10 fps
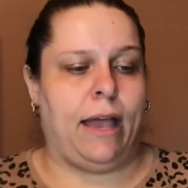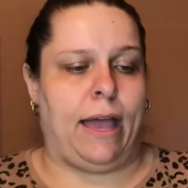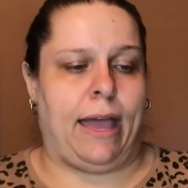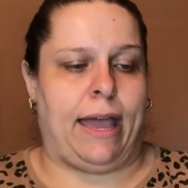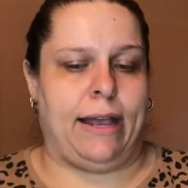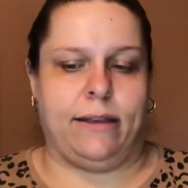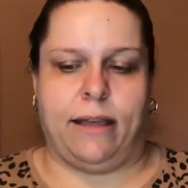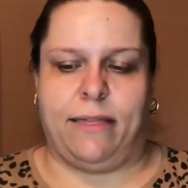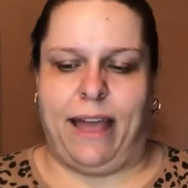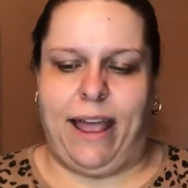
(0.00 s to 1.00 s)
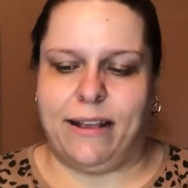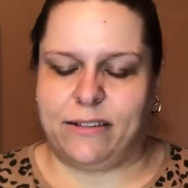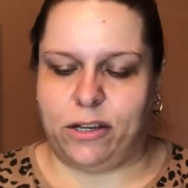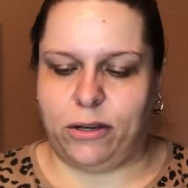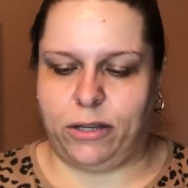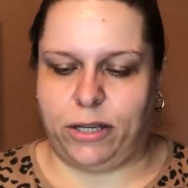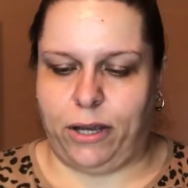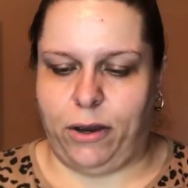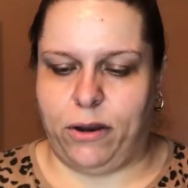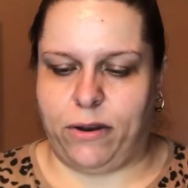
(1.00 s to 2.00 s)
And they are so
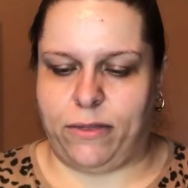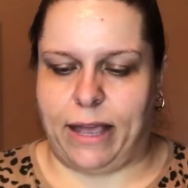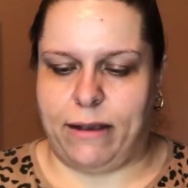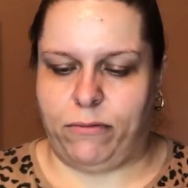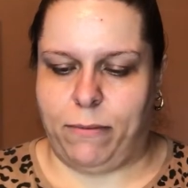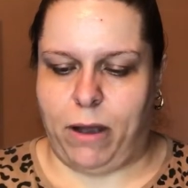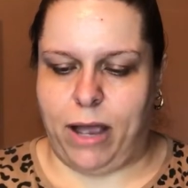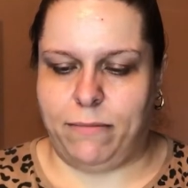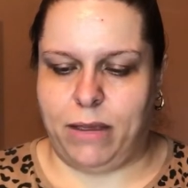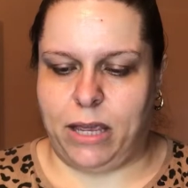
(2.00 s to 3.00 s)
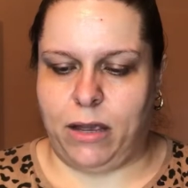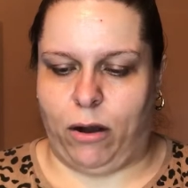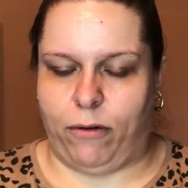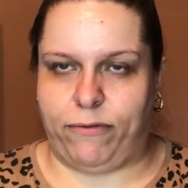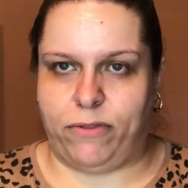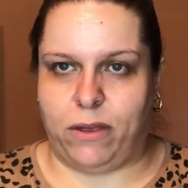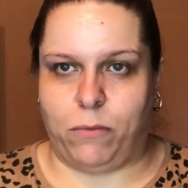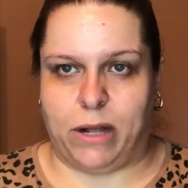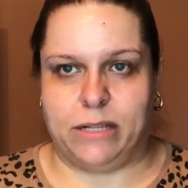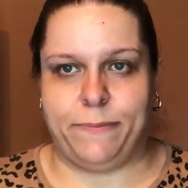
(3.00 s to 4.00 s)
cute. They remind me of the
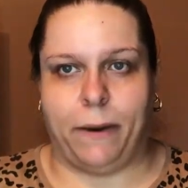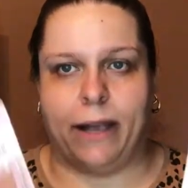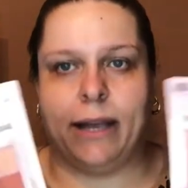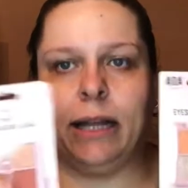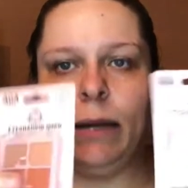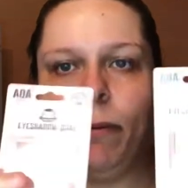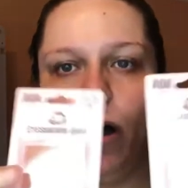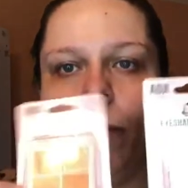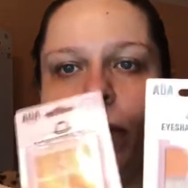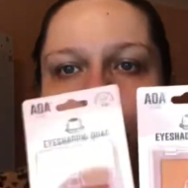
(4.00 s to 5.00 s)
ones by ColourPop.